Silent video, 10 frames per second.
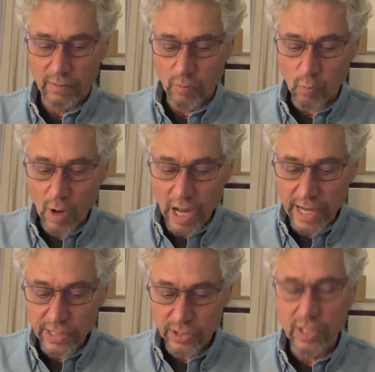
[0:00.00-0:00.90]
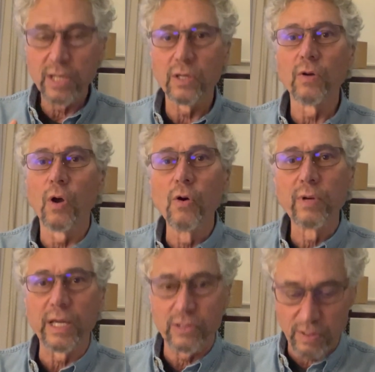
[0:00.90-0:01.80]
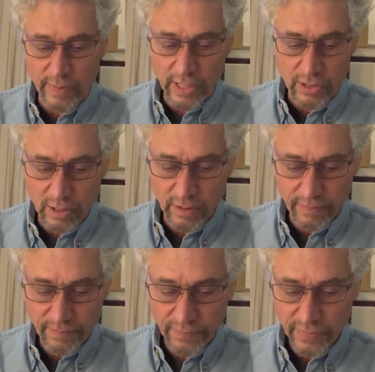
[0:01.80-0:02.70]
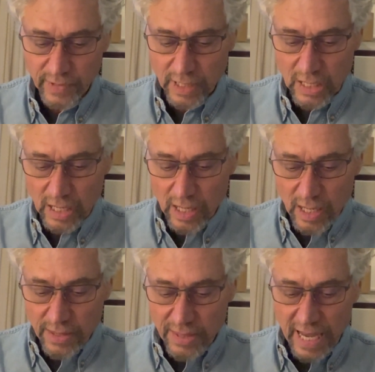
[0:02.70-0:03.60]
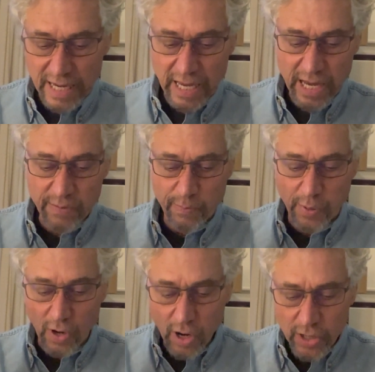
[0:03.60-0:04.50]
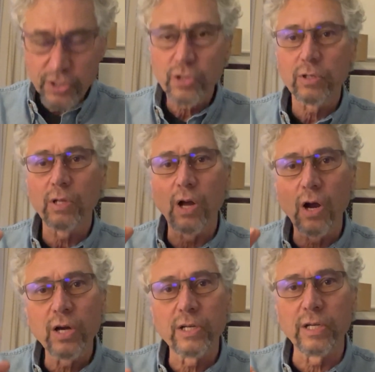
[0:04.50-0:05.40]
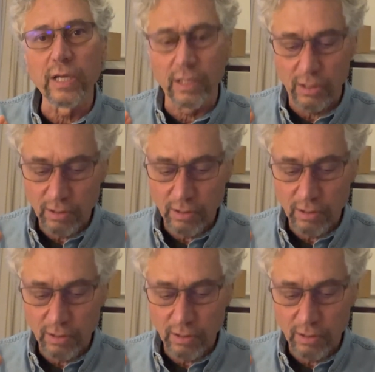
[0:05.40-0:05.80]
wise in their own estimation, that a partial hardening